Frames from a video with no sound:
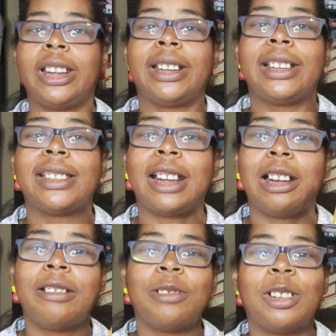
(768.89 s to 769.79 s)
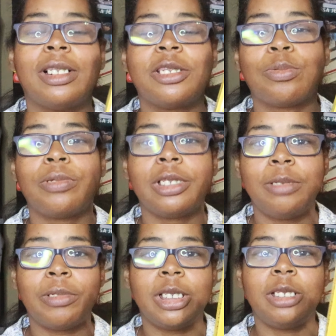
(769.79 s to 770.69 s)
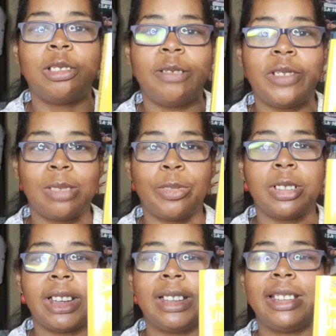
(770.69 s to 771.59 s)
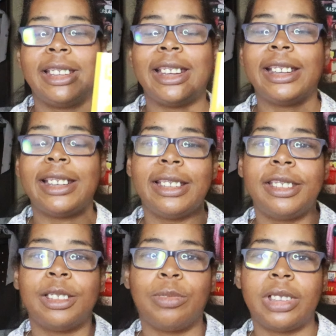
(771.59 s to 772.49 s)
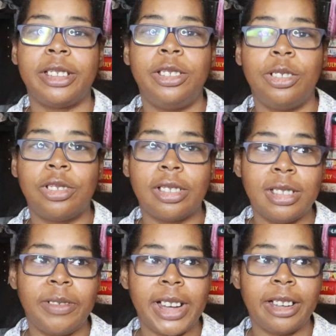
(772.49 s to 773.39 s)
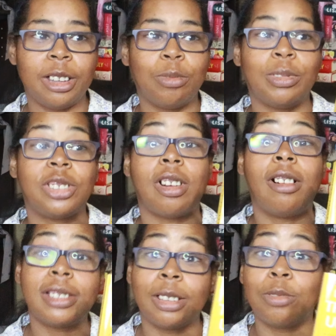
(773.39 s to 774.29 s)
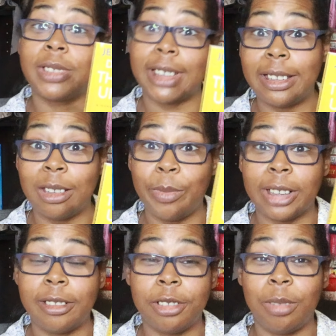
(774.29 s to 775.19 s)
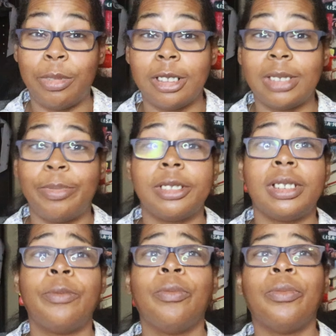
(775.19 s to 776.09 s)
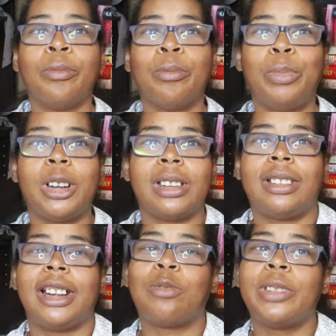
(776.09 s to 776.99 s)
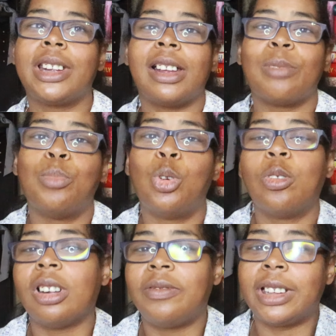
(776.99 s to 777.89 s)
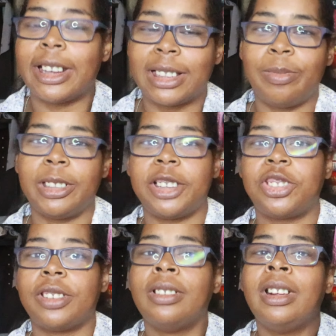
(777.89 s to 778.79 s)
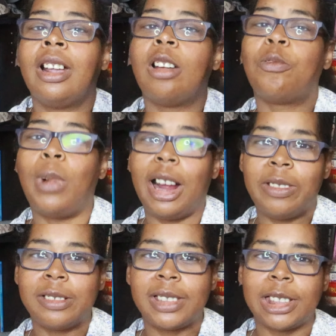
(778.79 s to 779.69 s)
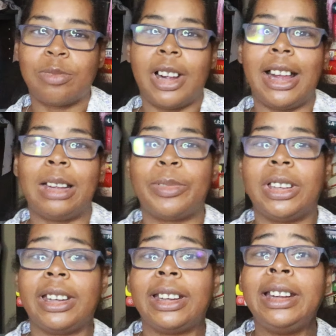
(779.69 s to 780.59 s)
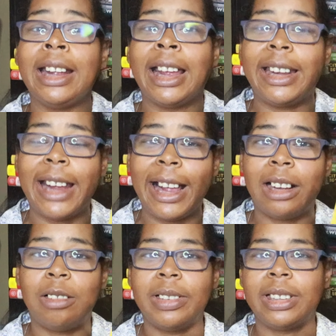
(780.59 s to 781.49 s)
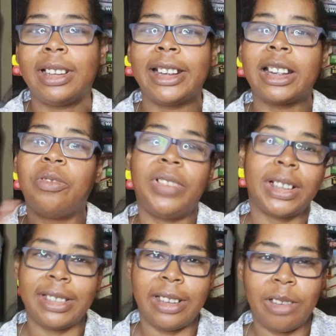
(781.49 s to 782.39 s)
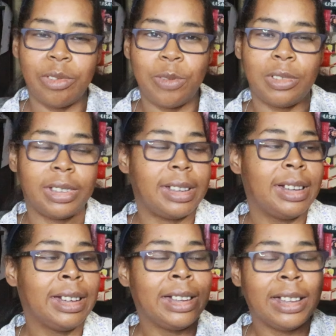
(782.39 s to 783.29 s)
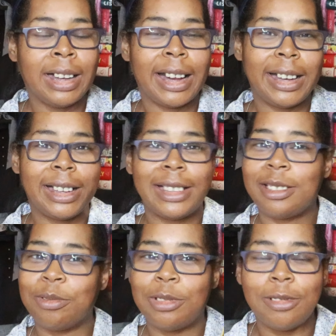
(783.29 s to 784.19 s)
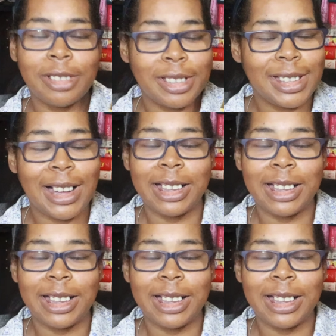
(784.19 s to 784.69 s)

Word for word: And I don't know, I just really, really love this book. And then it ended with a huge cliffhanger, which also was in the Magnolia Parks book but like we got more of an explanation of why those things were happening and how it like affected everyone. And of course,